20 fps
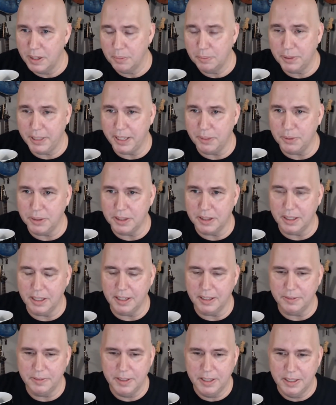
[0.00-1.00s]
Played with
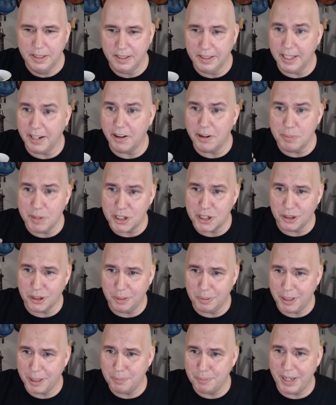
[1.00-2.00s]
uh, Larry Mitchell. I
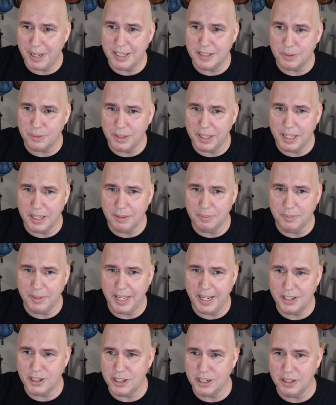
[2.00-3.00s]
played bass with him
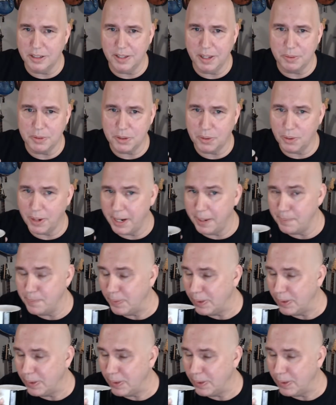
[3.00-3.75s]
last year. That was great.